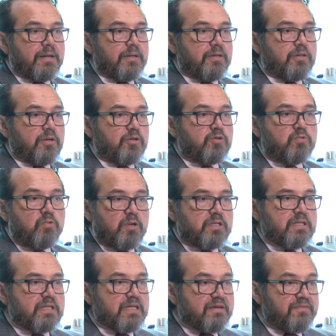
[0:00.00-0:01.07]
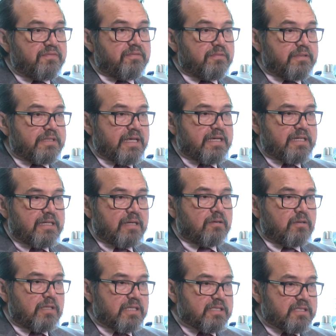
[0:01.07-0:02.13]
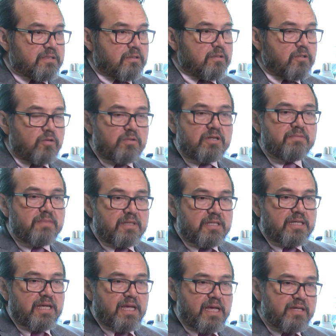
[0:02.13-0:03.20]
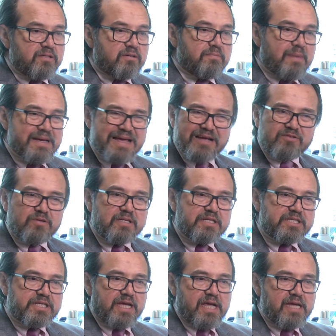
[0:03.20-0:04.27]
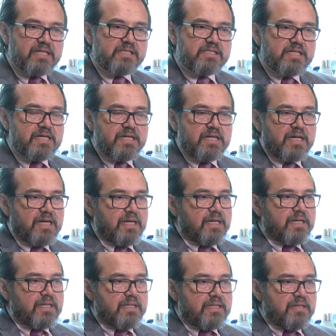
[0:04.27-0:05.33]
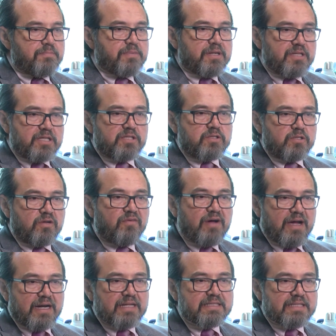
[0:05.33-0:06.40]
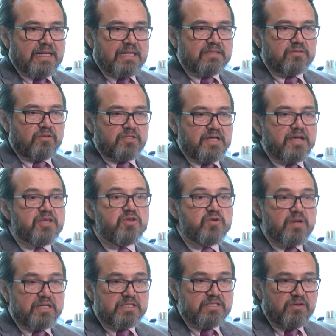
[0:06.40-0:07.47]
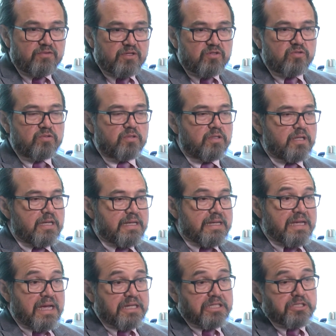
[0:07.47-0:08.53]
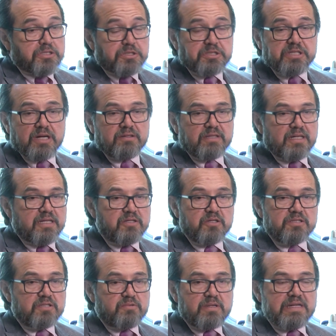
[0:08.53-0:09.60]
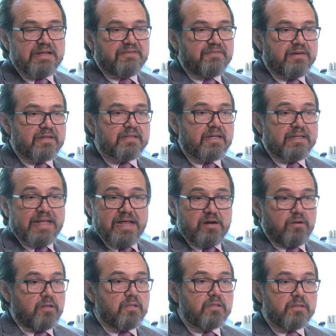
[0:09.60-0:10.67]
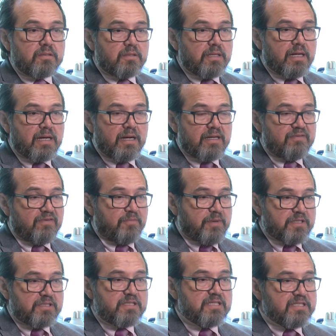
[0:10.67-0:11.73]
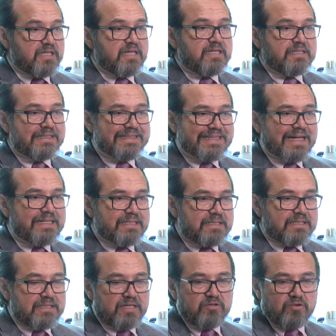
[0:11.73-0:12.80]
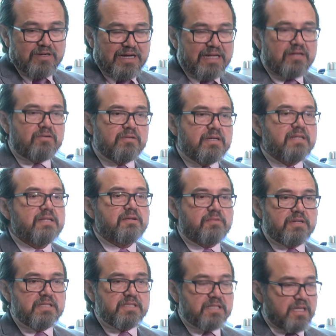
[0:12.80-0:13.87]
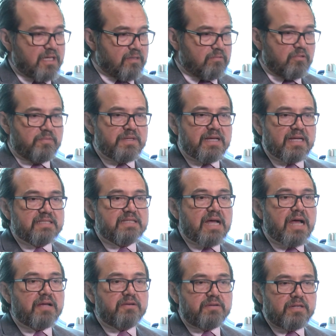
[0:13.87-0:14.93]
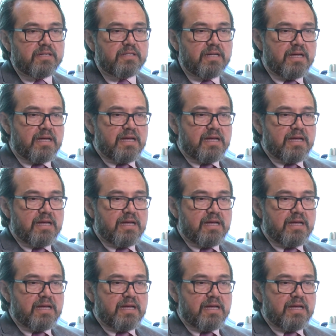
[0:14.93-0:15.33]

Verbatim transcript: you know, you wondered if taking a cholesterol lowering medication might actually change the, the prediction of heart attacks or the accuracy of the tool. And it turns out that it doesn't really affect that at all. Uh, if a patient is taking statins and you calculate the risk, it will be as accurate